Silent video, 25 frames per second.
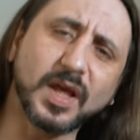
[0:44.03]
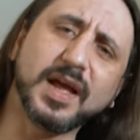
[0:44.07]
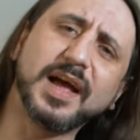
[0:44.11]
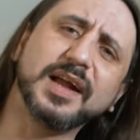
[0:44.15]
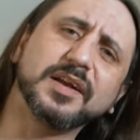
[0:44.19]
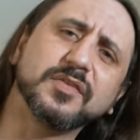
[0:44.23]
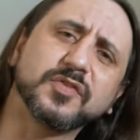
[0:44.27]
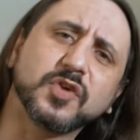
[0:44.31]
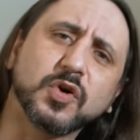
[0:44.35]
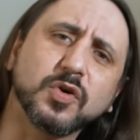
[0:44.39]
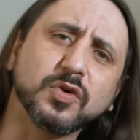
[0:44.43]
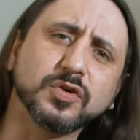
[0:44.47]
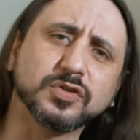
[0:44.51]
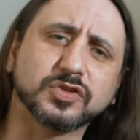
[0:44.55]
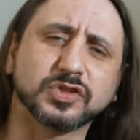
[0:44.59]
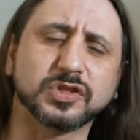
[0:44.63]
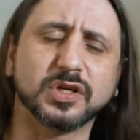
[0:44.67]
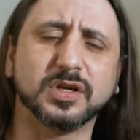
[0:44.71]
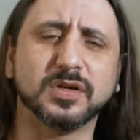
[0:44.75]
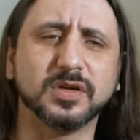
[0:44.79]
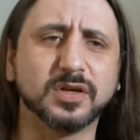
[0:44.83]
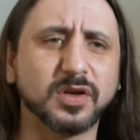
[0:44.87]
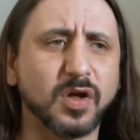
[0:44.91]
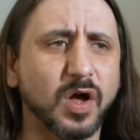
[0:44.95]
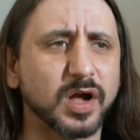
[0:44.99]
And of
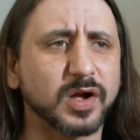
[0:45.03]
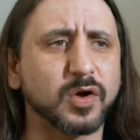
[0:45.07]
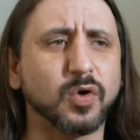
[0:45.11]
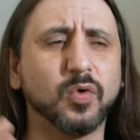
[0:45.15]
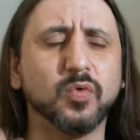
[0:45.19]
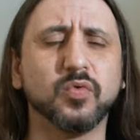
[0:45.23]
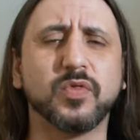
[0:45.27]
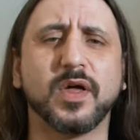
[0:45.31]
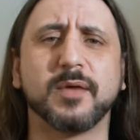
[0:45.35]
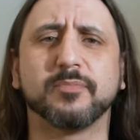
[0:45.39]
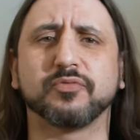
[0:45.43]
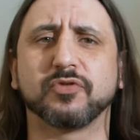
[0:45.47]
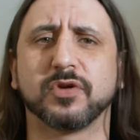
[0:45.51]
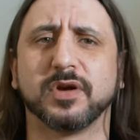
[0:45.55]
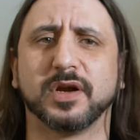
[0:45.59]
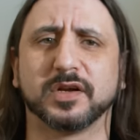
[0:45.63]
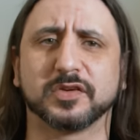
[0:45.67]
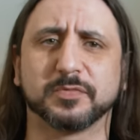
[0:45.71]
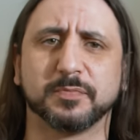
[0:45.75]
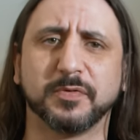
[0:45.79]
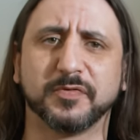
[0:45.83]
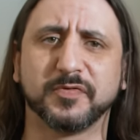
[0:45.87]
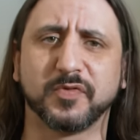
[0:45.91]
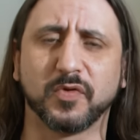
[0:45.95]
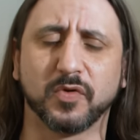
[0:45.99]
course, like all their
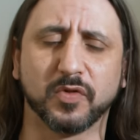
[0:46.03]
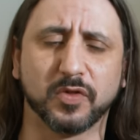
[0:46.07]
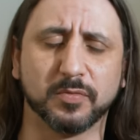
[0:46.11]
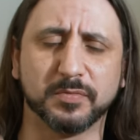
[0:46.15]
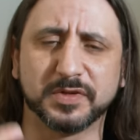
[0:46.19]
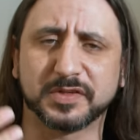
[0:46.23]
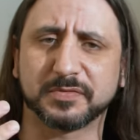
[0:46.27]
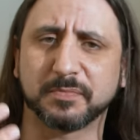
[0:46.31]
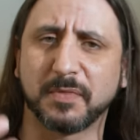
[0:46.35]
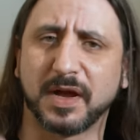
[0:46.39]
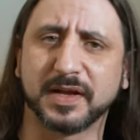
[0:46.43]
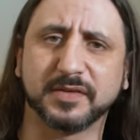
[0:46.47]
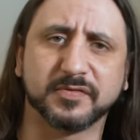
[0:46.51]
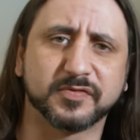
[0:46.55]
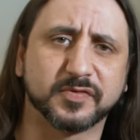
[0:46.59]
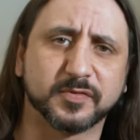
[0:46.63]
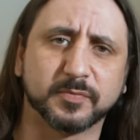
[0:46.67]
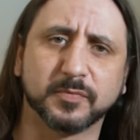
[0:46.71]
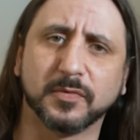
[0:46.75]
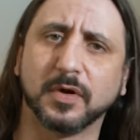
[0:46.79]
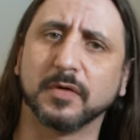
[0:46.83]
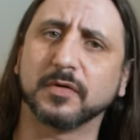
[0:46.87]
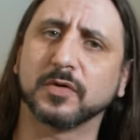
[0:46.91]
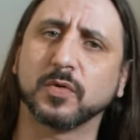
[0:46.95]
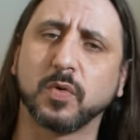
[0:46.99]
products before them, it's made
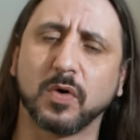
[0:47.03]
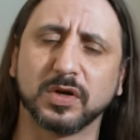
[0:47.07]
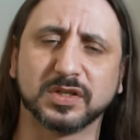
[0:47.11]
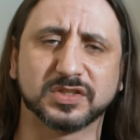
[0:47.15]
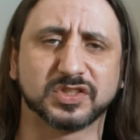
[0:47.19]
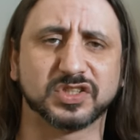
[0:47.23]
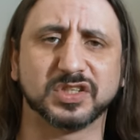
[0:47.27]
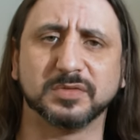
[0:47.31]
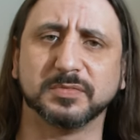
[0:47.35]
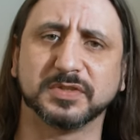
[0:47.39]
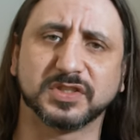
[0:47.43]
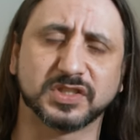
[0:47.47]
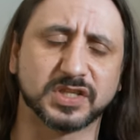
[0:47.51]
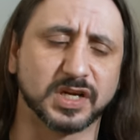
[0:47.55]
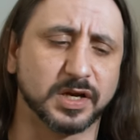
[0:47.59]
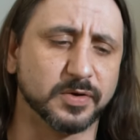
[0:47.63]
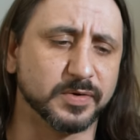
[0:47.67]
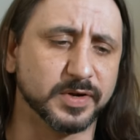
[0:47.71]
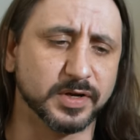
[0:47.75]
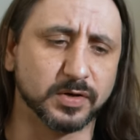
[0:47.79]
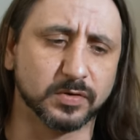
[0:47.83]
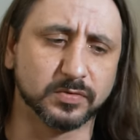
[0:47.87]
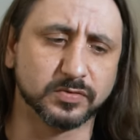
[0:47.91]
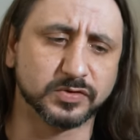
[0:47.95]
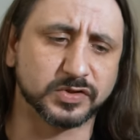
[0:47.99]
from quality
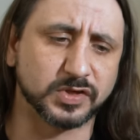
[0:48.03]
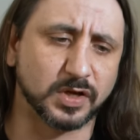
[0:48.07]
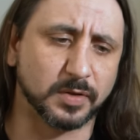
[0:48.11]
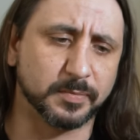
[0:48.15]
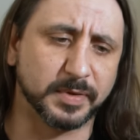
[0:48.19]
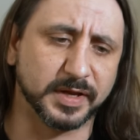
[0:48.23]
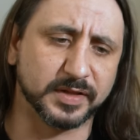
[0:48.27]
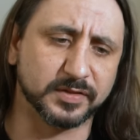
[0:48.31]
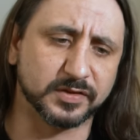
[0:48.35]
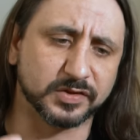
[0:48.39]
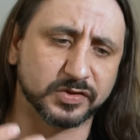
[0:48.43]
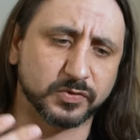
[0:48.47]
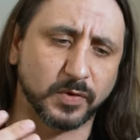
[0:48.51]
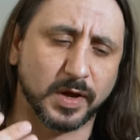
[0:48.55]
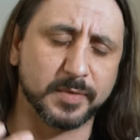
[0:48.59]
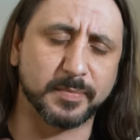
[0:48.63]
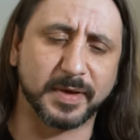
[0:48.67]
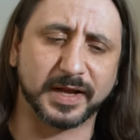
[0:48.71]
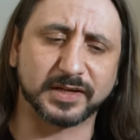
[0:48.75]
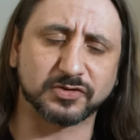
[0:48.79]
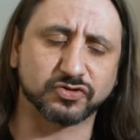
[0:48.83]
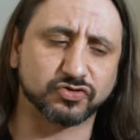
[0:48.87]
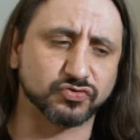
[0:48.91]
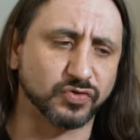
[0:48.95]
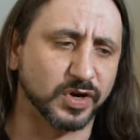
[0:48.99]
materials. I mean, the Squape
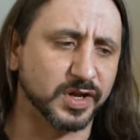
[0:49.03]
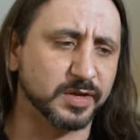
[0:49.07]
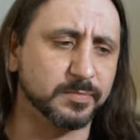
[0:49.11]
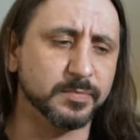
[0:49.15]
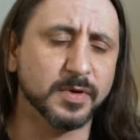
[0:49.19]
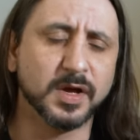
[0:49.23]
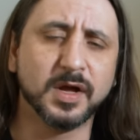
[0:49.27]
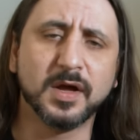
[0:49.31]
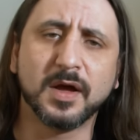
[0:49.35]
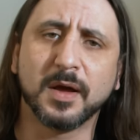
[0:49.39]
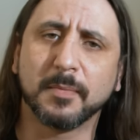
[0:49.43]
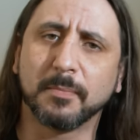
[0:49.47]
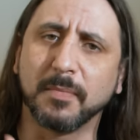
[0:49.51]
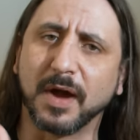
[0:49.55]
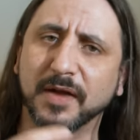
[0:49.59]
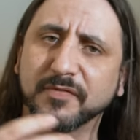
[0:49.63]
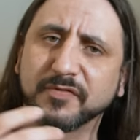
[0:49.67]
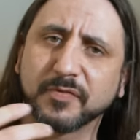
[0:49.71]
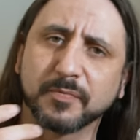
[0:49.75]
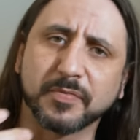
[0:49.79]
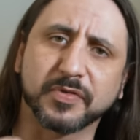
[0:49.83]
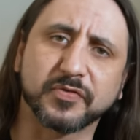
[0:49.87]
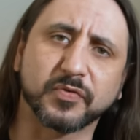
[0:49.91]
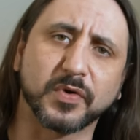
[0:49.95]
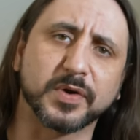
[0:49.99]
Extreme, made
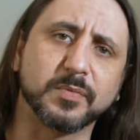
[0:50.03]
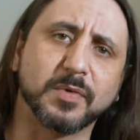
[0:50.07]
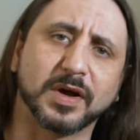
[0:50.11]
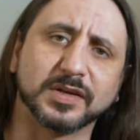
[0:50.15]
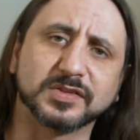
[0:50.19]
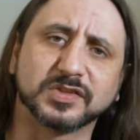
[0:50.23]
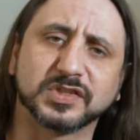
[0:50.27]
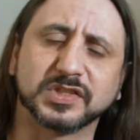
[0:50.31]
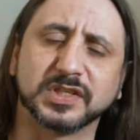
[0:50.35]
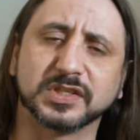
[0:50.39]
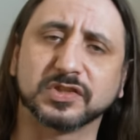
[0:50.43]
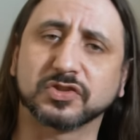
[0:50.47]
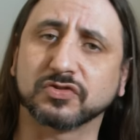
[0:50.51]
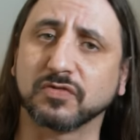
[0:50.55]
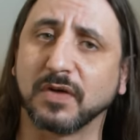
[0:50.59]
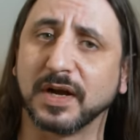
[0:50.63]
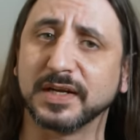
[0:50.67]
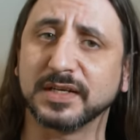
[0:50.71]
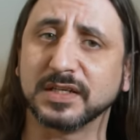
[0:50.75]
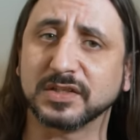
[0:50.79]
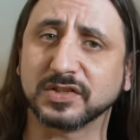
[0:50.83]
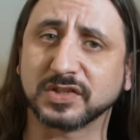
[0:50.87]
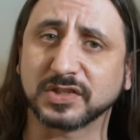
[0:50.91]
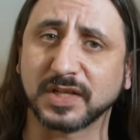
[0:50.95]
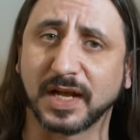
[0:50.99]
from 316
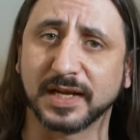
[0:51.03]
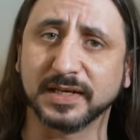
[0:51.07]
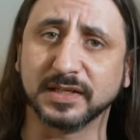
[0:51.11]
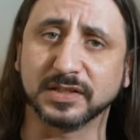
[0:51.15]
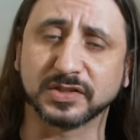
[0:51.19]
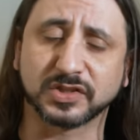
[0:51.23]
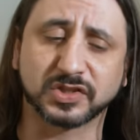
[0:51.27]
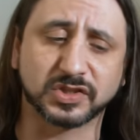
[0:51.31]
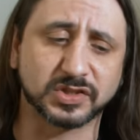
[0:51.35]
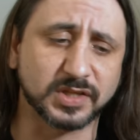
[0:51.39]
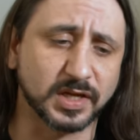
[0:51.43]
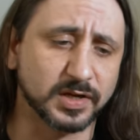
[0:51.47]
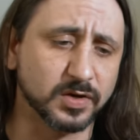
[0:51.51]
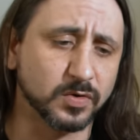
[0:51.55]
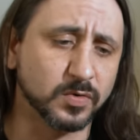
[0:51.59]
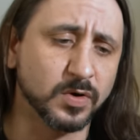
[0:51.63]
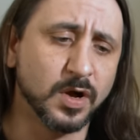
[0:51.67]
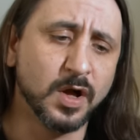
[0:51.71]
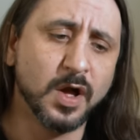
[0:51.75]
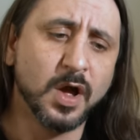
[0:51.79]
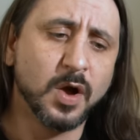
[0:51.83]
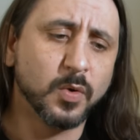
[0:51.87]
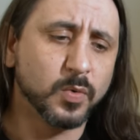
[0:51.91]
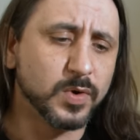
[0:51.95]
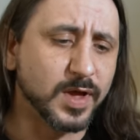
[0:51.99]
grade stainless steel.
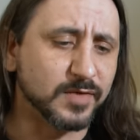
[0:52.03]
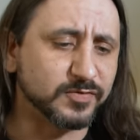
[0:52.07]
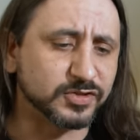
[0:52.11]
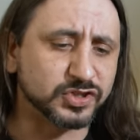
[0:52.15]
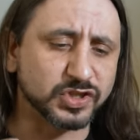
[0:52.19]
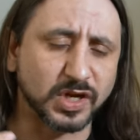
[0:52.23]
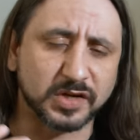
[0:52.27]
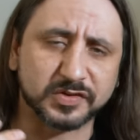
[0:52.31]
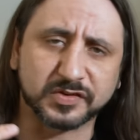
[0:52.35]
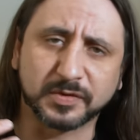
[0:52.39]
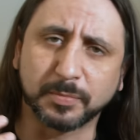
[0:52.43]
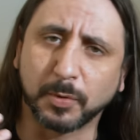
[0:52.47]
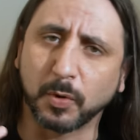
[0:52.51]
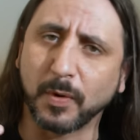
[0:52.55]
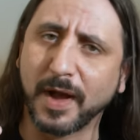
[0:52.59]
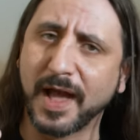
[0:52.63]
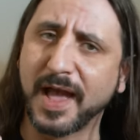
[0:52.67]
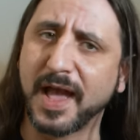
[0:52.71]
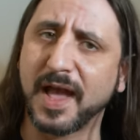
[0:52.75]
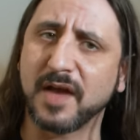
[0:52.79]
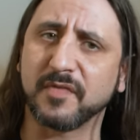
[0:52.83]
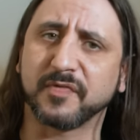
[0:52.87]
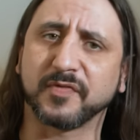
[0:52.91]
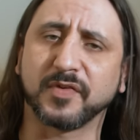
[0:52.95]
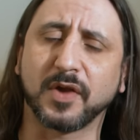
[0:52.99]
We have adjustable
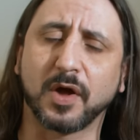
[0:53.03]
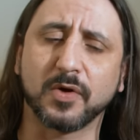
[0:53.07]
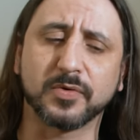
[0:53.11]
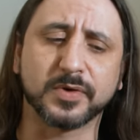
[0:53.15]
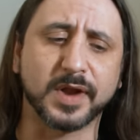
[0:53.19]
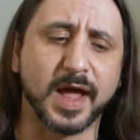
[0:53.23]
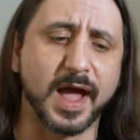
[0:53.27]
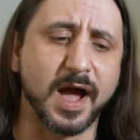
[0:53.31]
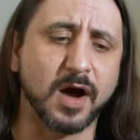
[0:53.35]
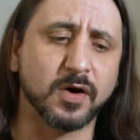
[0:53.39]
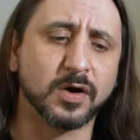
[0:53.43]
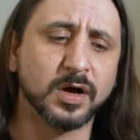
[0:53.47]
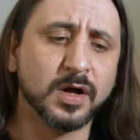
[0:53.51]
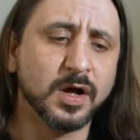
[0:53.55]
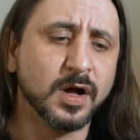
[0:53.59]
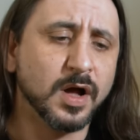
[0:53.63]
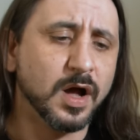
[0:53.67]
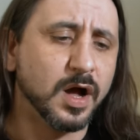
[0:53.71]
airflow now.